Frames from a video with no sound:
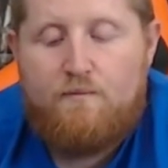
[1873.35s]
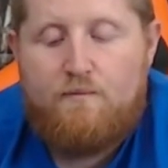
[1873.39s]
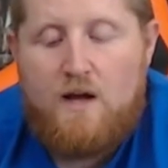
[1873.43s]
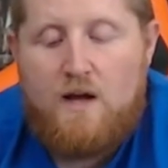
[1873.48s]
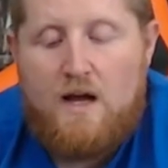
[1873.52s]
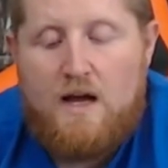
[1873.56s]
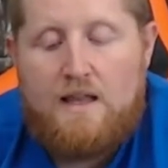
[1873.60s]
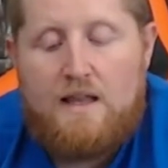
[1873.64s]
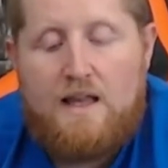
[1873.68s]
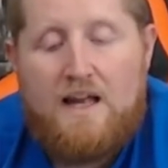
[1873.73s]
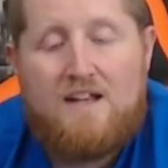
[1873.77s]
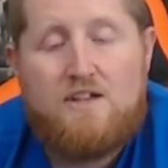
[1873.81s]

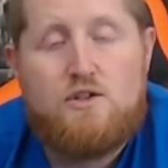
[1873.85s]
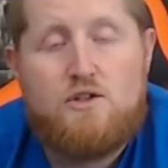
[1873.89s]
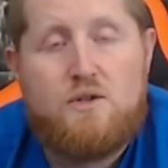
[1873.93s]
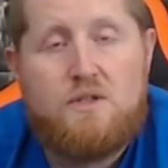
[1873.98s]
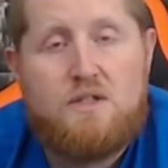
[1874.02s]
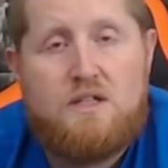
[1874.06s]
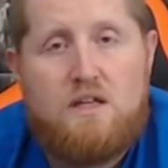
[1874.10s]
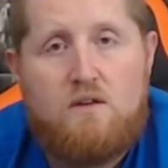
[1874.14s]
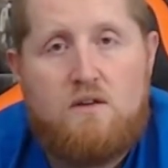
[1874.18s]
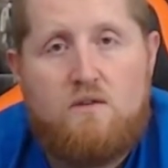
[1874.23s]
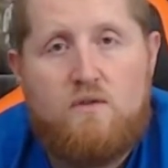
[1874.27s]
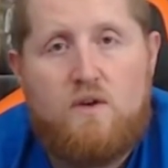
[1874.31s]
I like
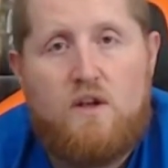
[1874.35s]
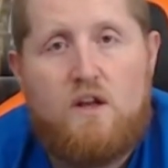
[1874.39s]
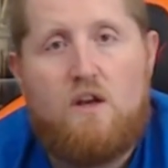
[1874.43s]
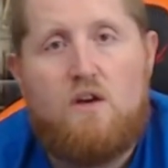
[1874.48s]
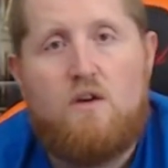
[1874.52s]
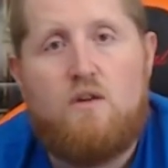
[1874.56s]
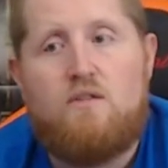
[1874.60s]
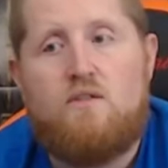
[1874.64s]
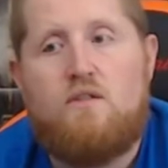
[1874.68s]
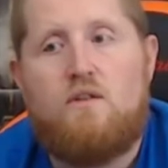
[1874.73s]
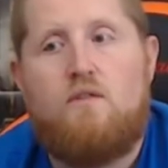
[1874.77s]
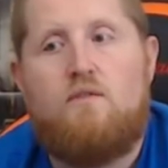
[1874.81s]
doing these
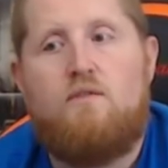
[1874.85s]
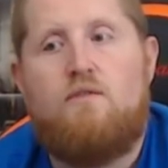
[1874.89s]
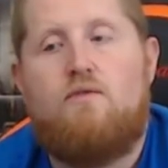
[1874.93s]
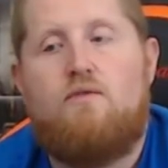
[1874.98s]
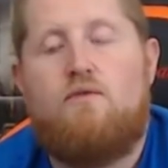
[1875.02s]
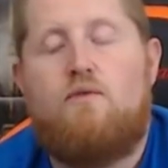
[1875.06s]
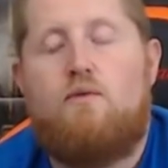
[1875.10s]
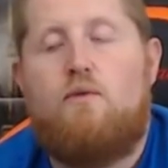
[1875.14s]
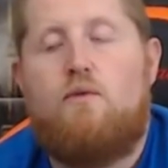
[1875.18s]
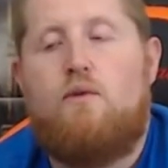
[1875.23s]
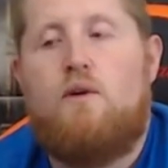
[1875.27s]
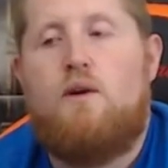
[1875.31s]
videos
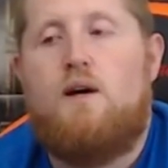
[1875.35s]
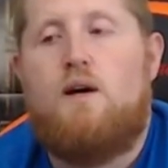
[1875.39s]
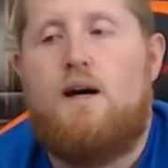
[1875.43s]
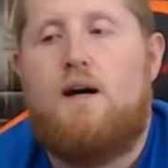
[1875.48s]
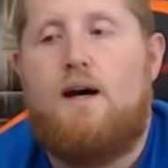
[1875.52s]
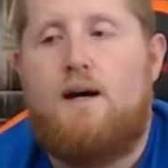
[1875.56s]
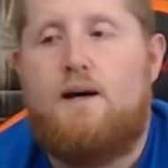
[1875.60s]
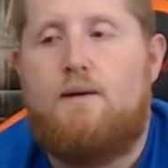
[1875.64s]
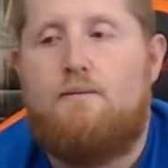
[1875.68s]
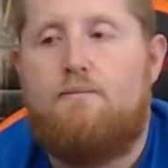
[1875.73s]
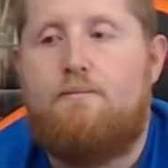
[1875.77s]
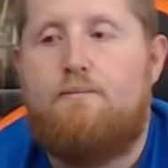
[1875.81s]
of